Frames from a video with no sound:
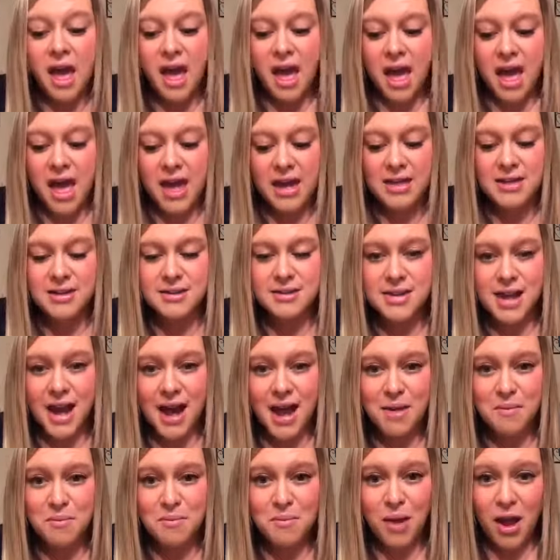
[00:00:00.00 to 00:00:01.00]
and
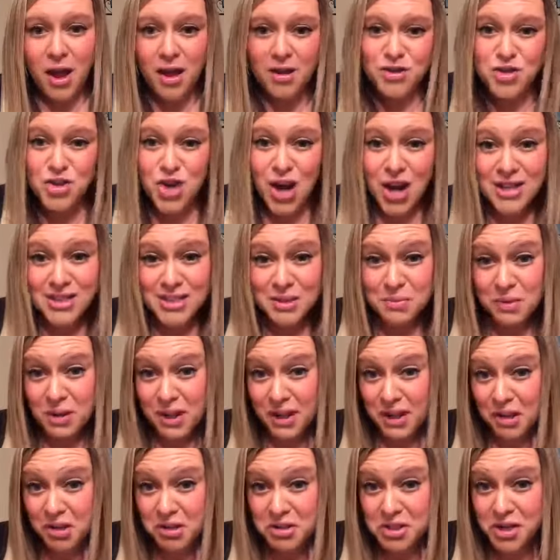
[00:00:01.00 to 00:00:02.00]
I'm trying
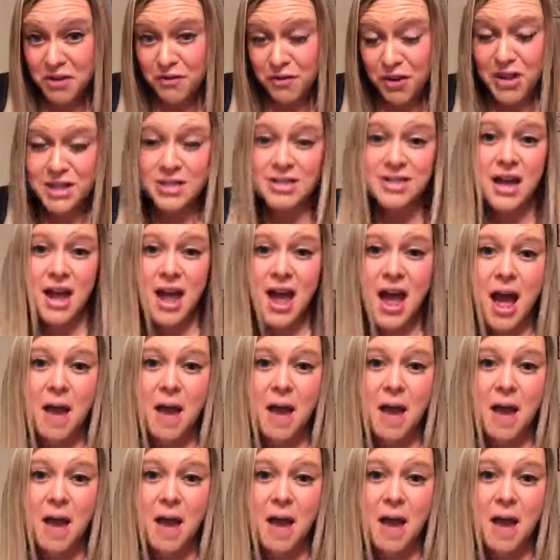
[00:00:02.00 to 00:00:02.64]
something a little different.